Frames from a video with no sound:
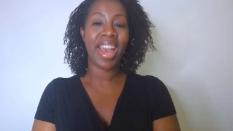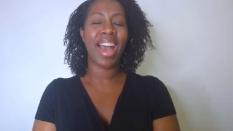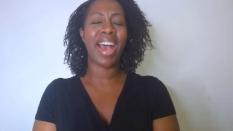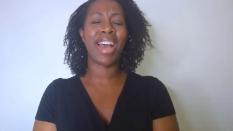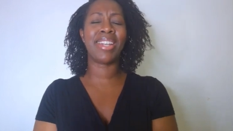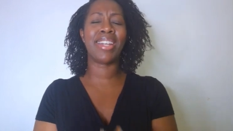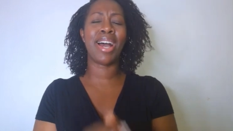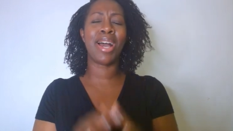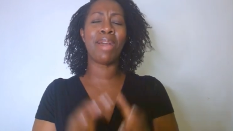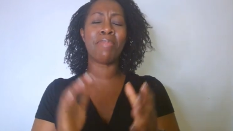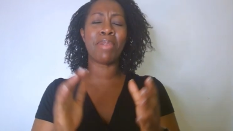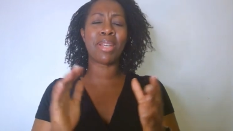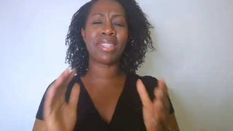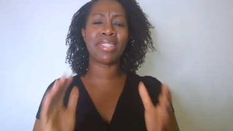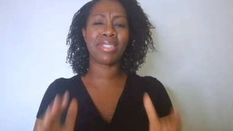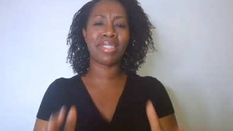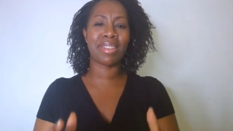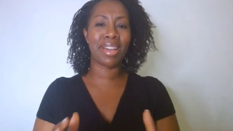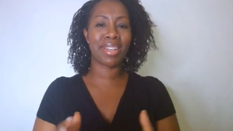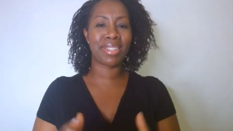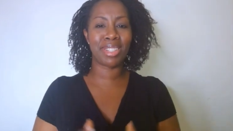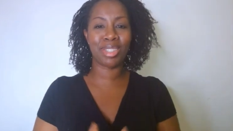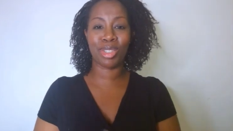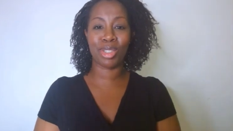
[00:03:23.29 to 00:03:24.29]
And I'm
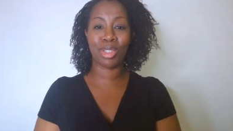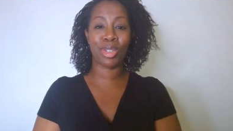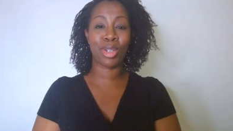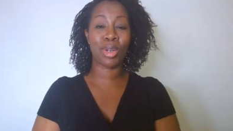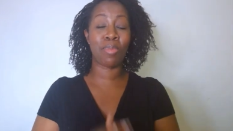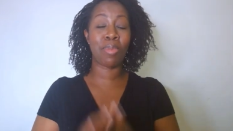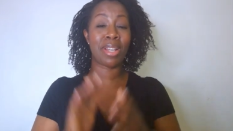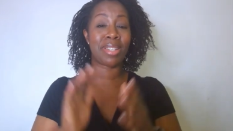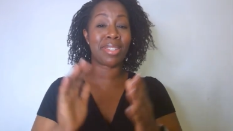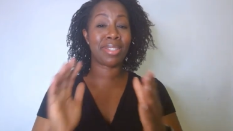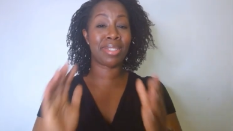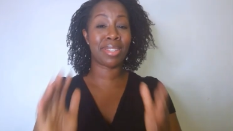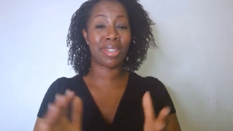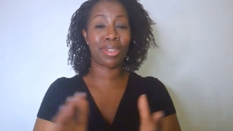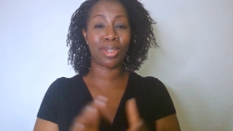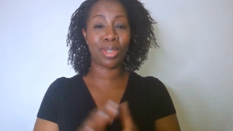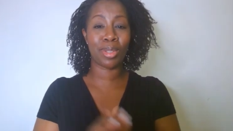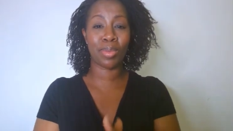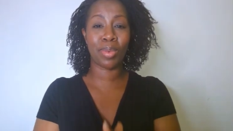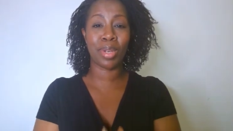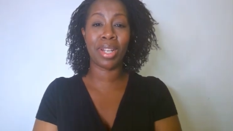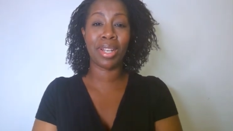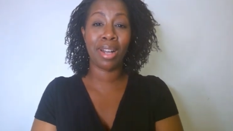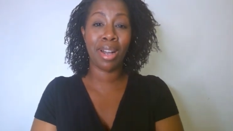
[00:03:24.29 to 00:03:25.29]
excited to show my
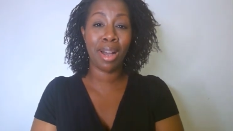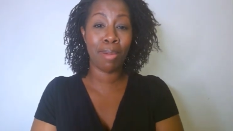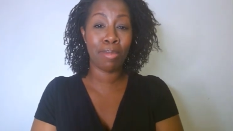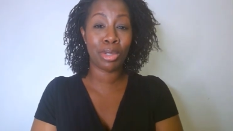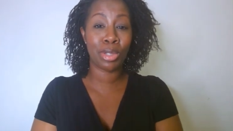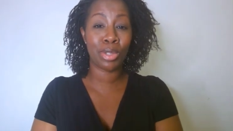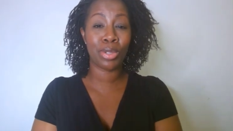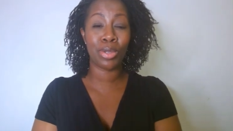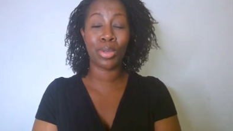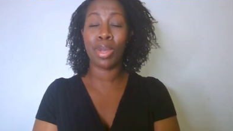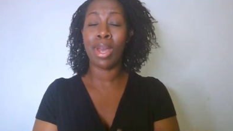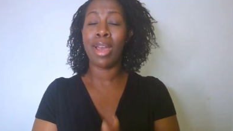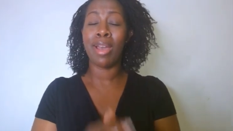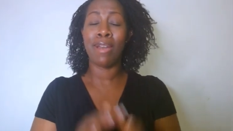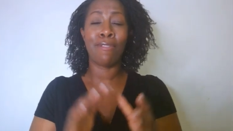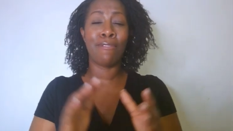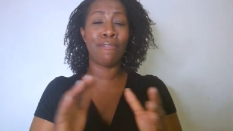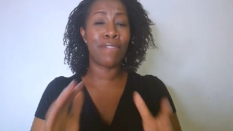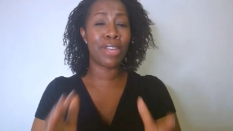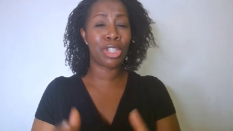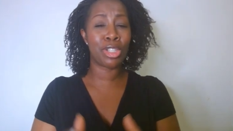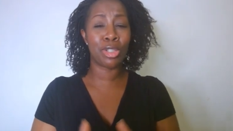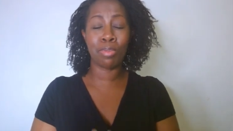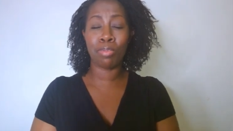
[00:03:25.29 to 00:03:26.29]
skills when it comes to
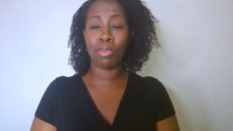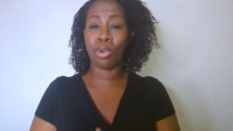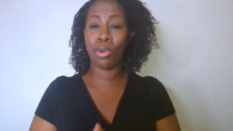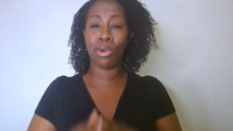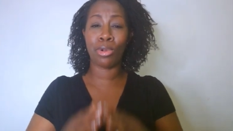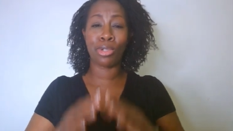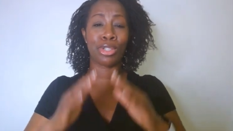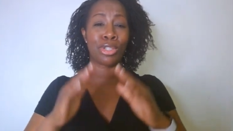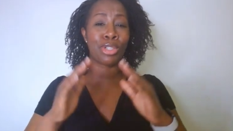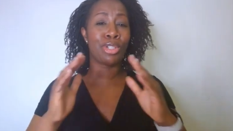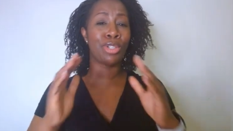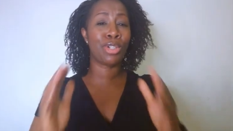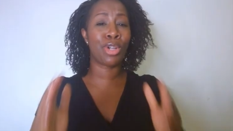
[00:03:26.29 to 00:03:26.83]
vision boards,